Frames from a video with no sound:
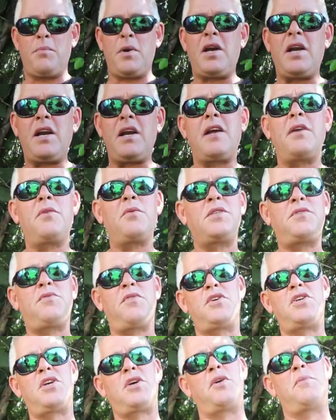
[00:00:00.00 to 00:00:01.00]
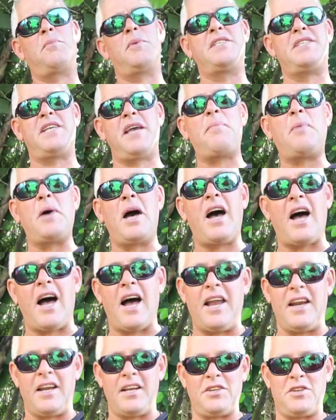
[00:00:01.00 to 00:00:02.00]
Prenilan was fishing on Mazeppa
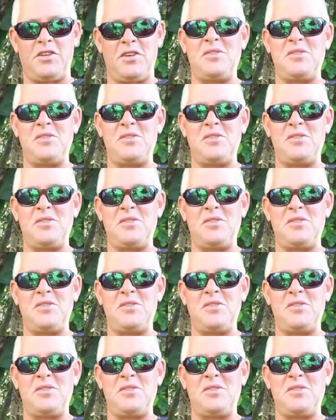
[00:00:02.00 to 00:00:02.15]
Island